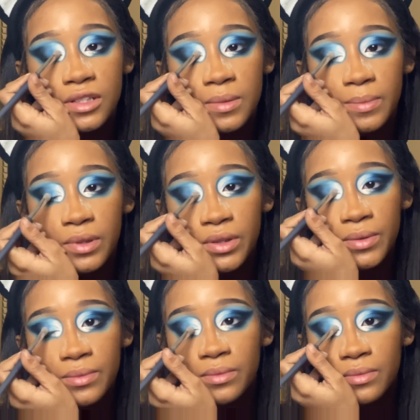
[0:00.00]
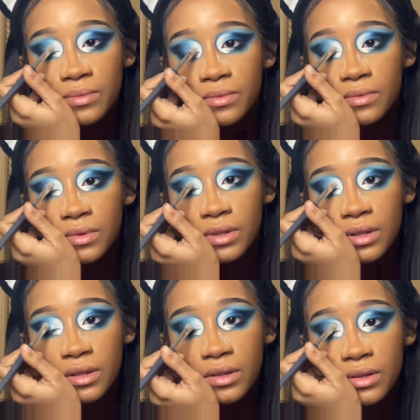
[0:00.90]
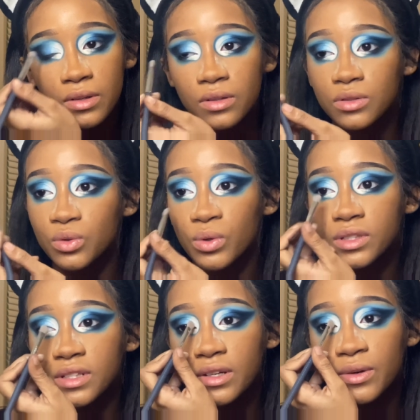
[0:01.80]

blue towards the inner